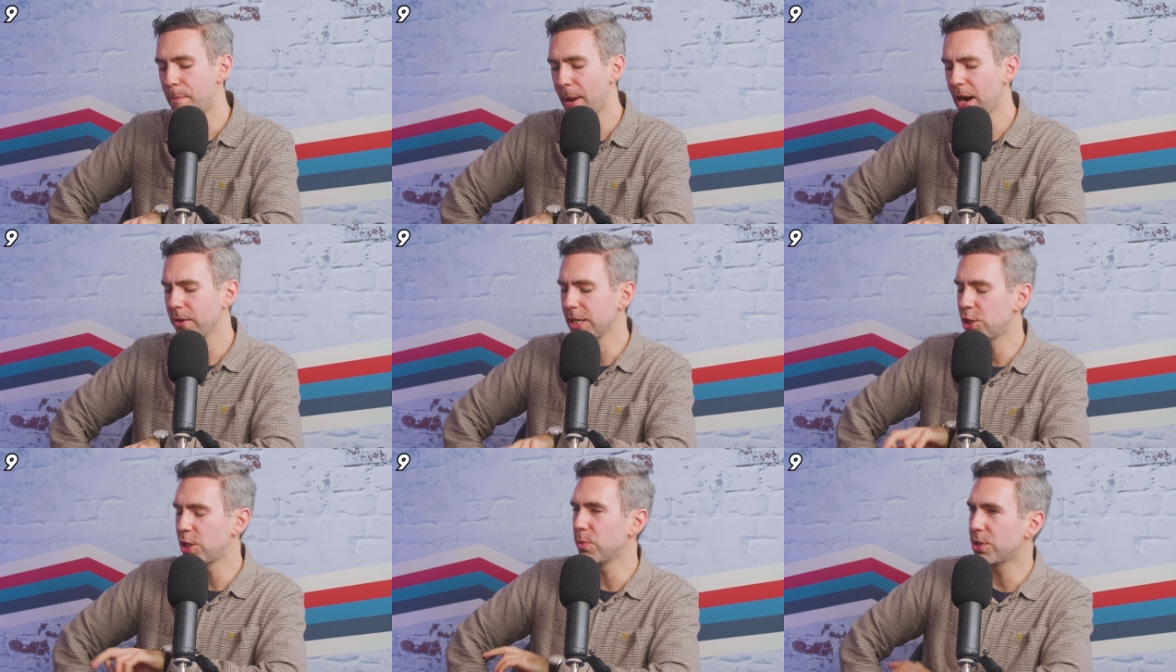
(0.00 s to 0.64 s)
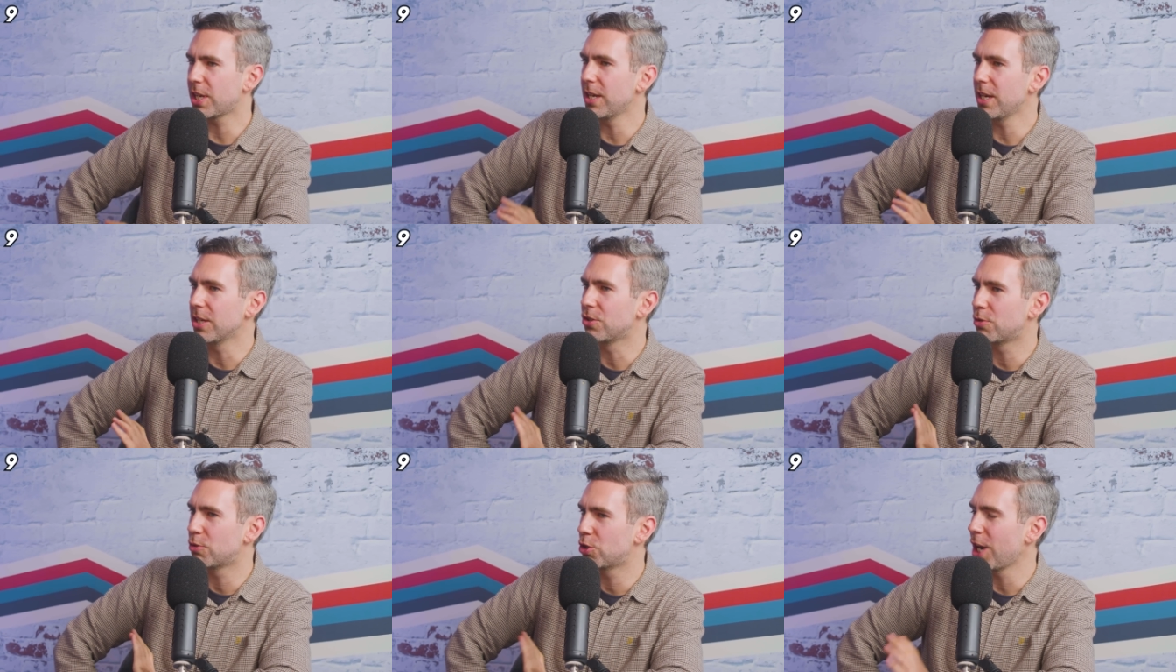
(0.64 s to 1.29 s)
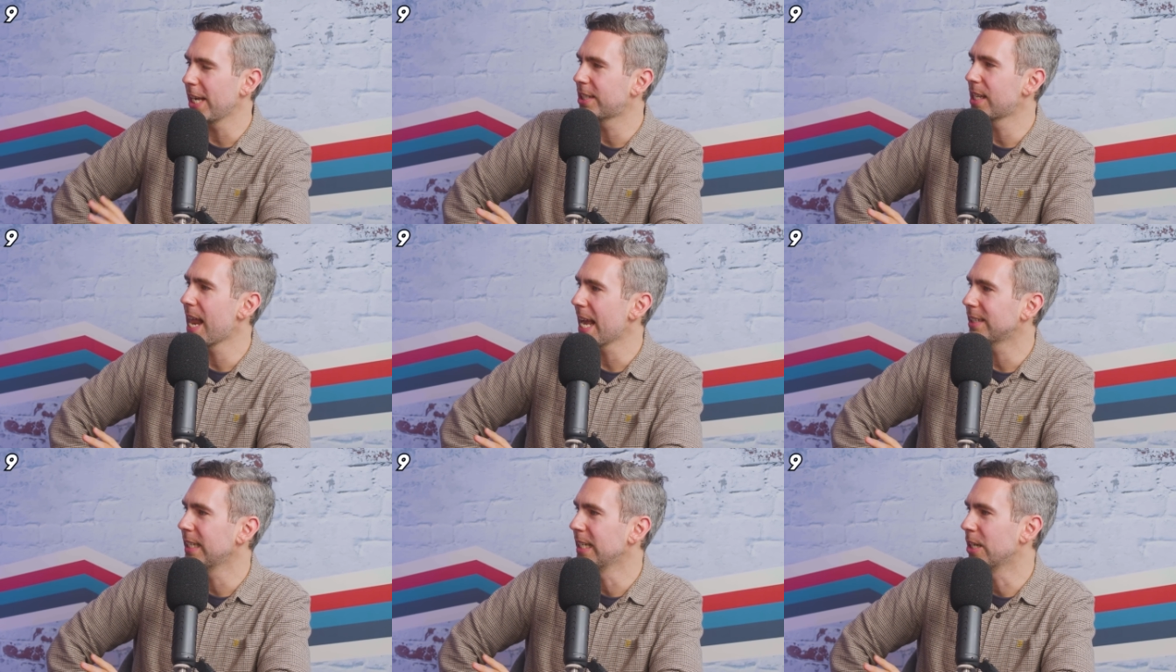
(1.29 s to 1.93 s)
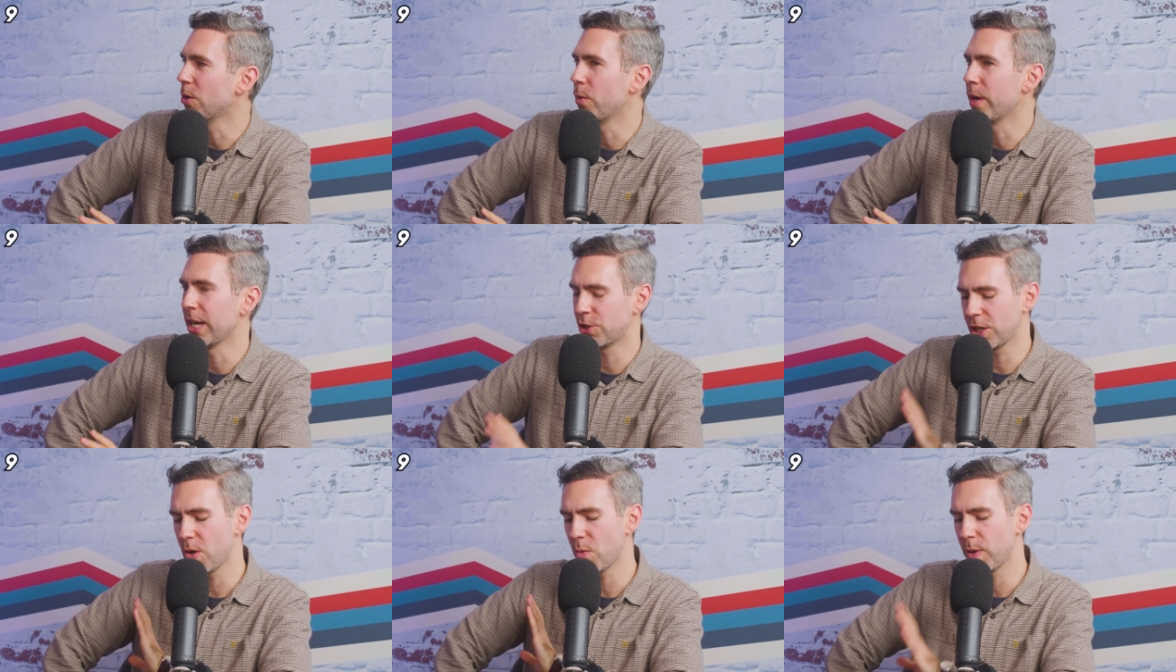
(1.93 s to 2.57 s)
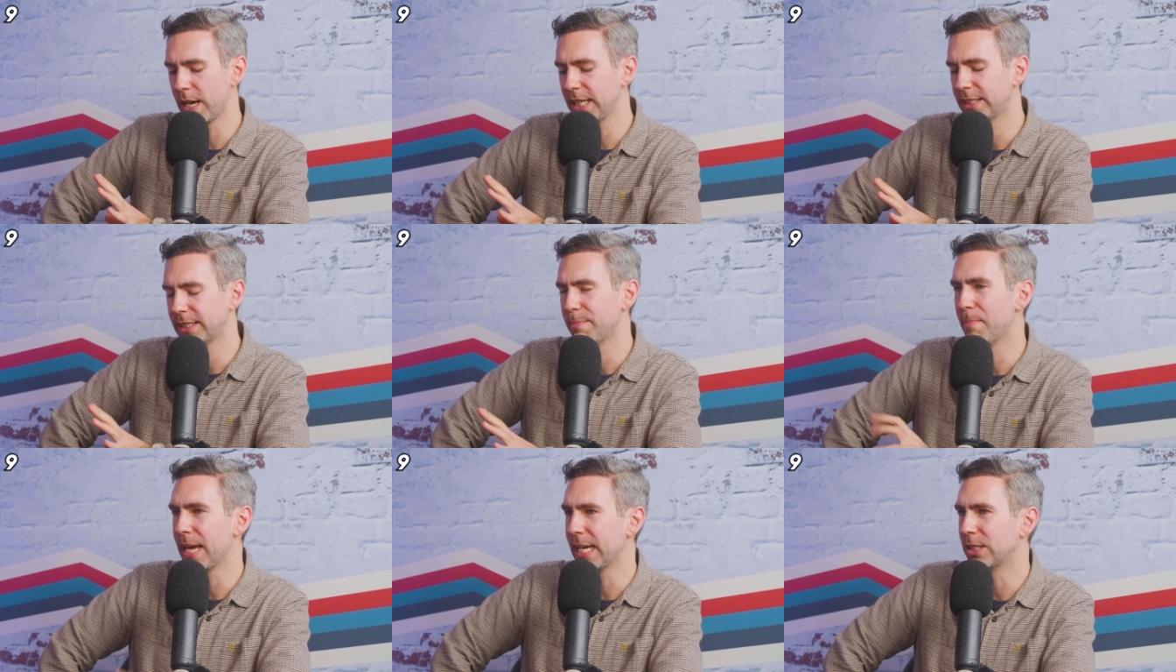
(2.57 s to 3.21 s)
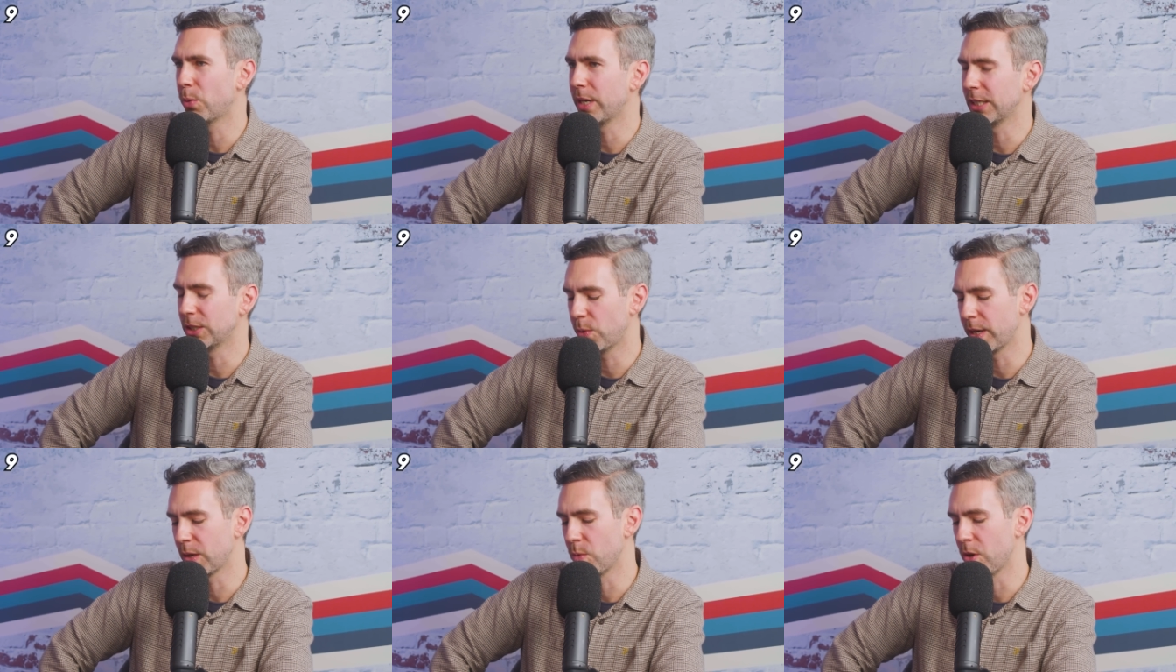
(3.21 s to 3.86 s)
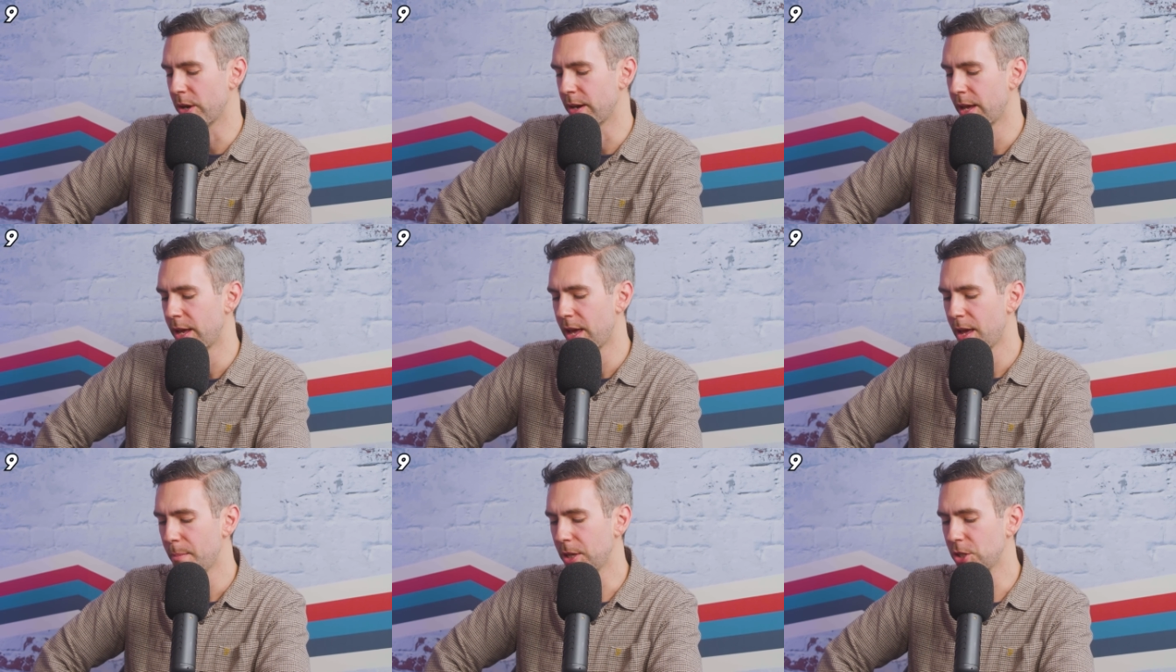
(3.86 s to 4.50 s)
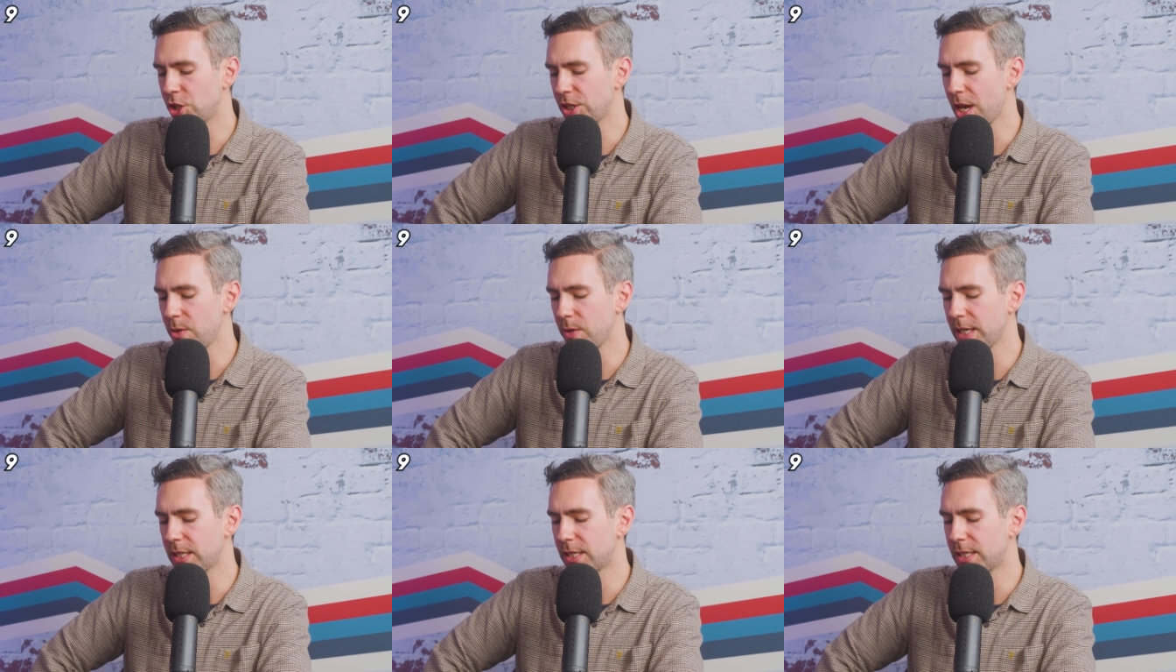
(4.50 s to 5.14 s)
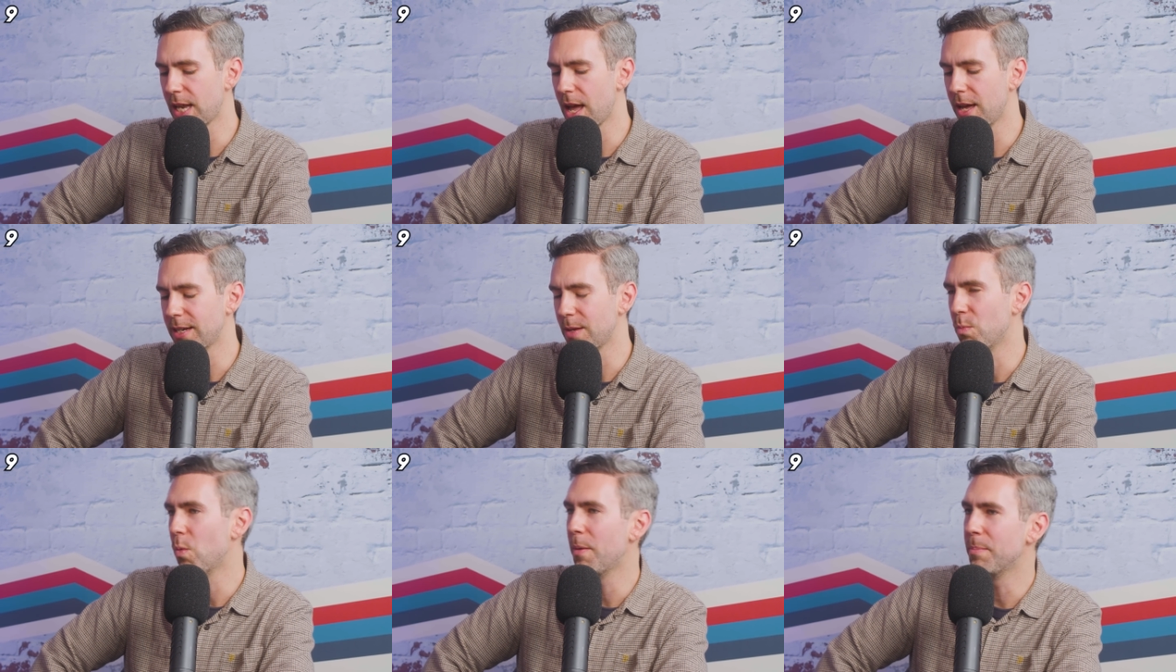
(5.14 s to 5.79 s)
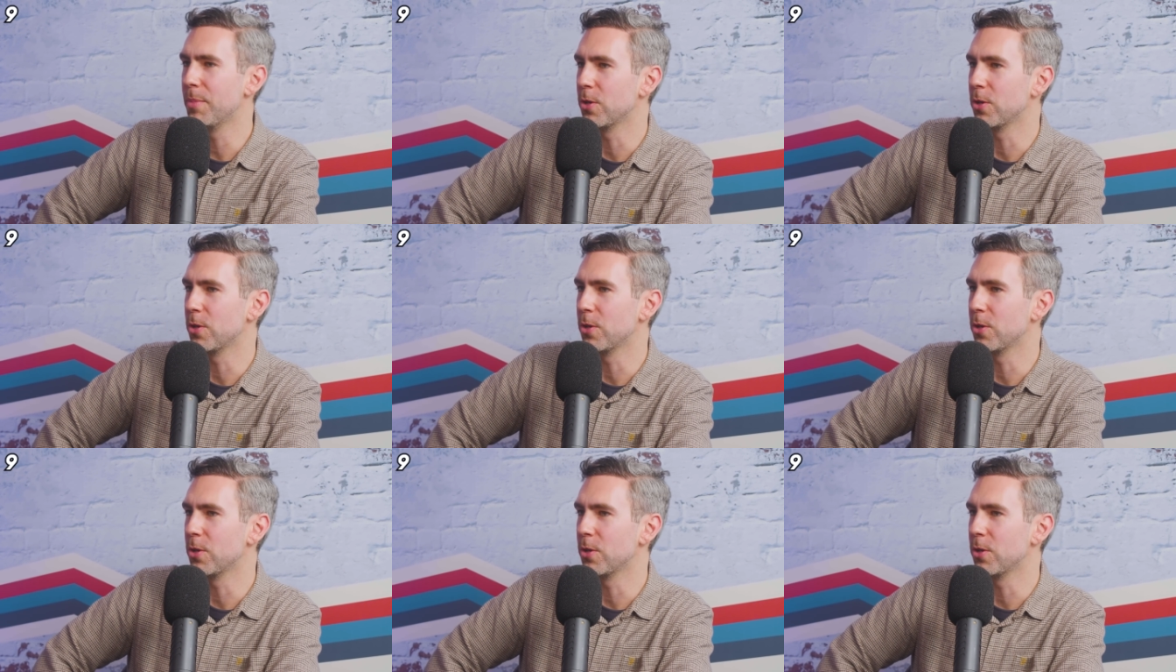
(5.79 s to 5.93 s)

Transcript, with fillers: Apparently she was going to chase an acting career. She got released in May 2021, but she's only starred in one